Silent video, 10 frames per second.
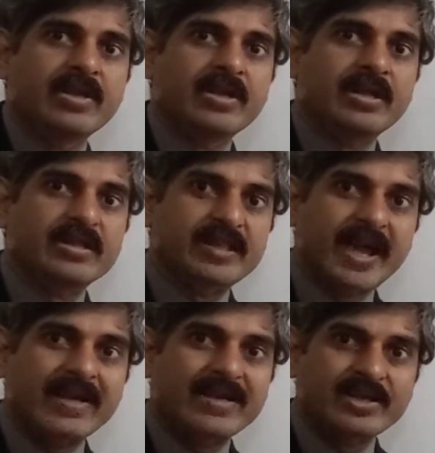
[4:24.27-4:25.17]
and
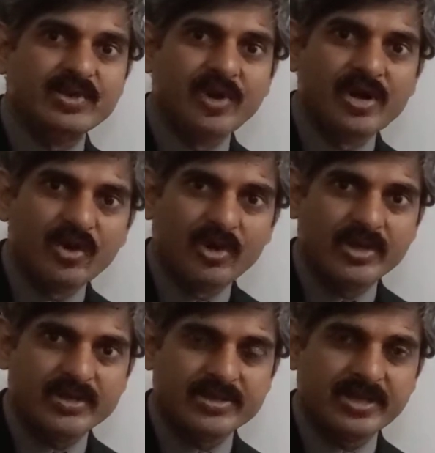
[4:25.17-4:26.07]
that you will
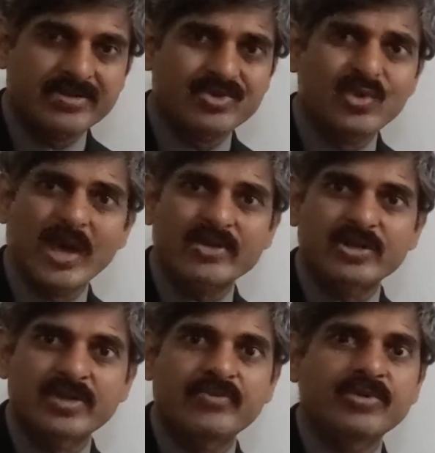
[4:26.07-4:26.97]
notice that you
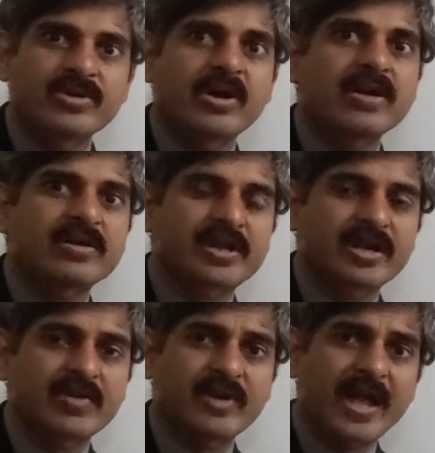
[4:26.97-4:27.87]
actually would not recover,